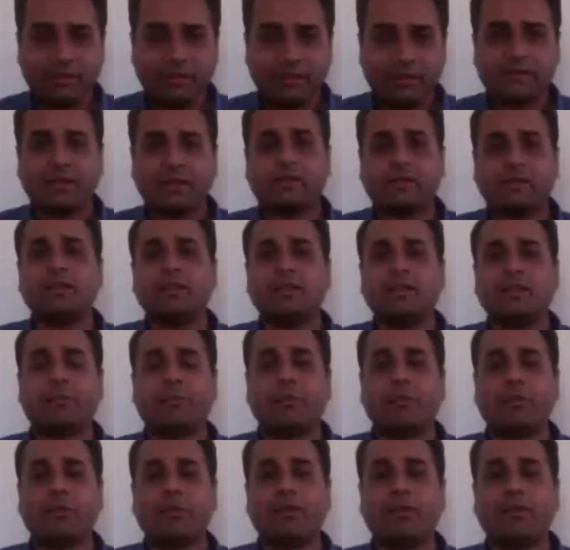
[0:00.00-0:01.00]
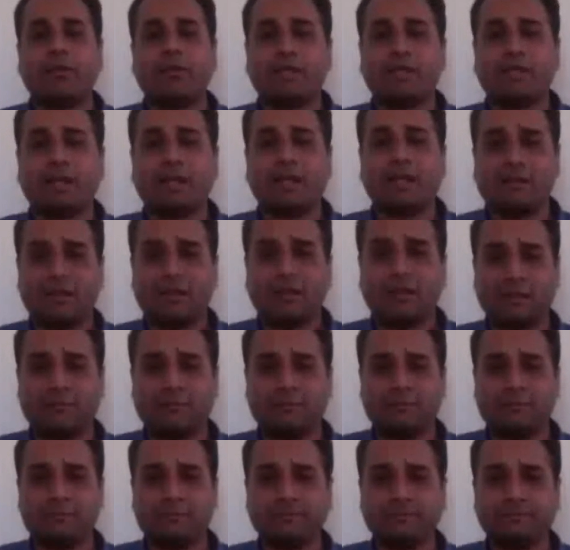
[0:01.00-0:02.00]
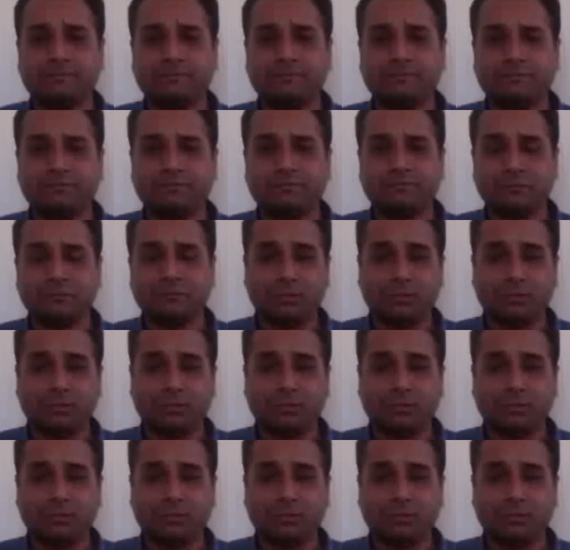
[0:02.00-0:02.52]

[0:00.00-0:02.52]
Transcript: and these are the other provings which he has done.